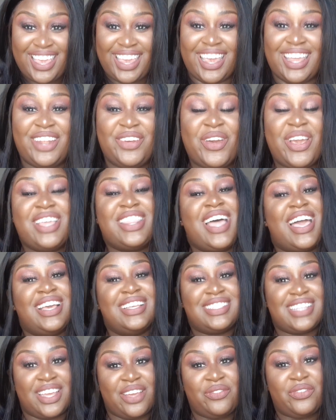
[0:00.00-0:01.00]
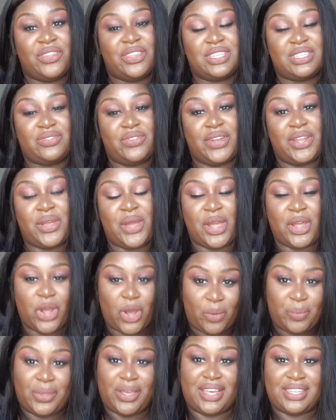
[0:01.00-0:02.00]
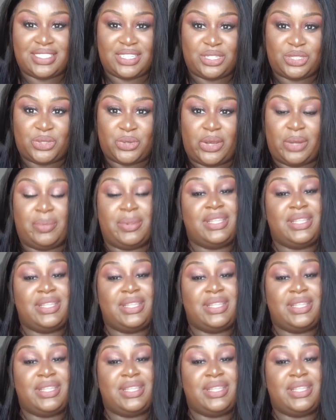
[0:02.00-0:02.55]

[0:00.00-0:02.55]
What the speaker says: anyway, that is it for this video. I hope you guys enjoyed.